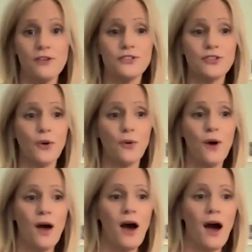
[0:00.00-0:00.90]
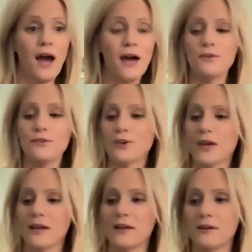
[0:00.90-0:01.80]
So I don't look
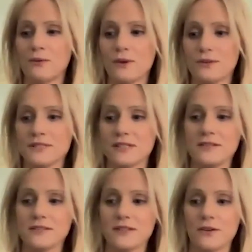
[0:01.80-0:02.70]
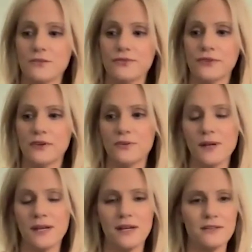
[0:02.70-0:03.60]
at it with a sense of, oh
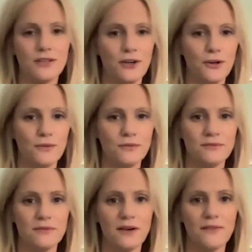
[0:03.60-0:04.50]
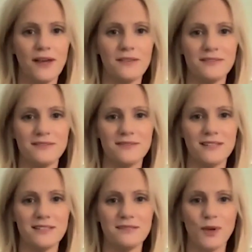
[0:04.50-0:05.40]
man, you know, that
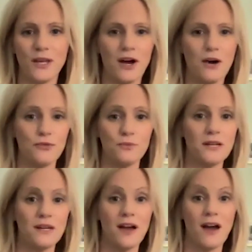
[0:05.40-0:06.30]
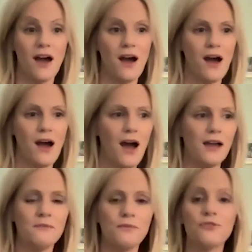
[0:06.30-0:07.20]
didn't pan out for me.
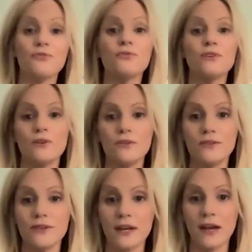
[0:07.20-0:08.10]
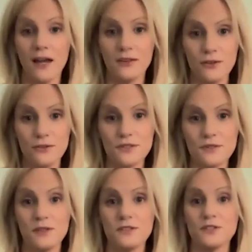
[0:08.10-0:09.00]
I am thrilled that God uses
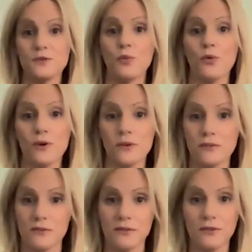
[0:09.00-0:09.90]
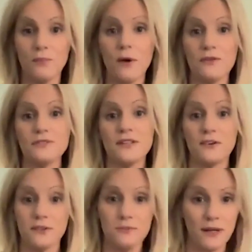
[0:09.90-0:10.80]
me to support the mothers
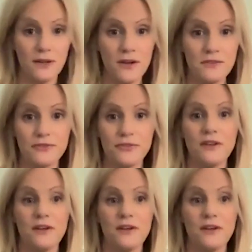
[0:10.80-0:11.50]
that are in my life